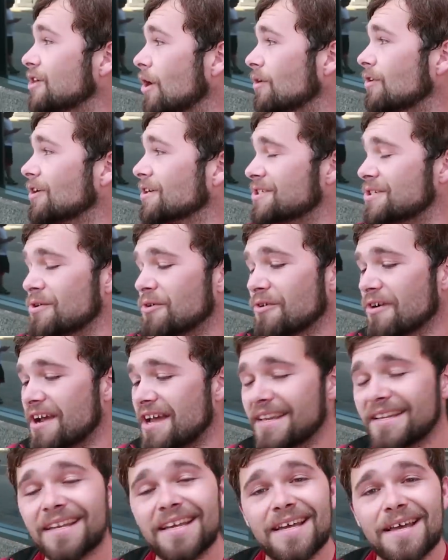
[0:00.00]
don't look too
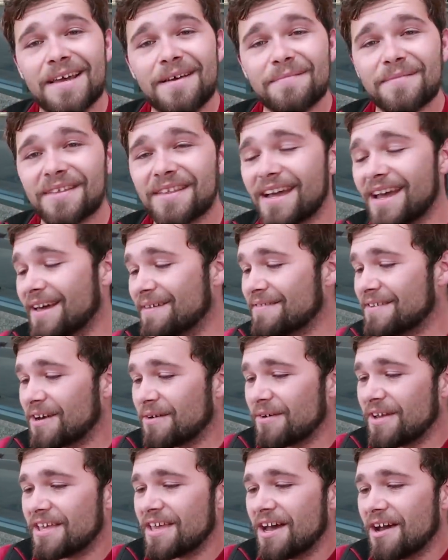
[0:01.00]
great. But yeah,
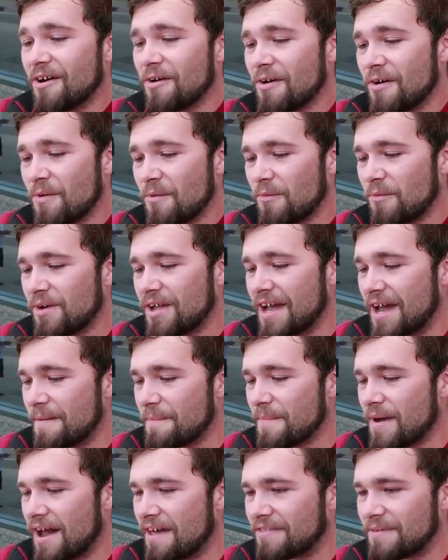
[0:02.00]
there we go. We got
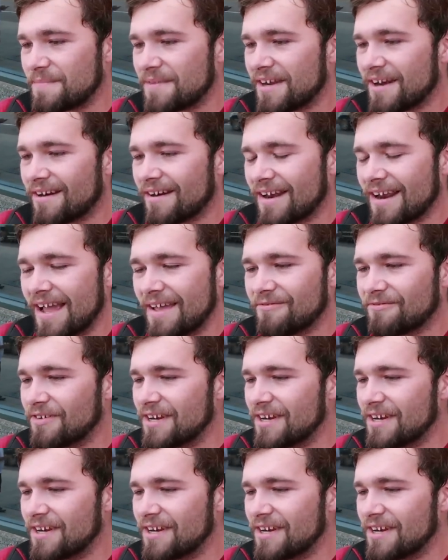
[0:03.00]
Mothim here, and I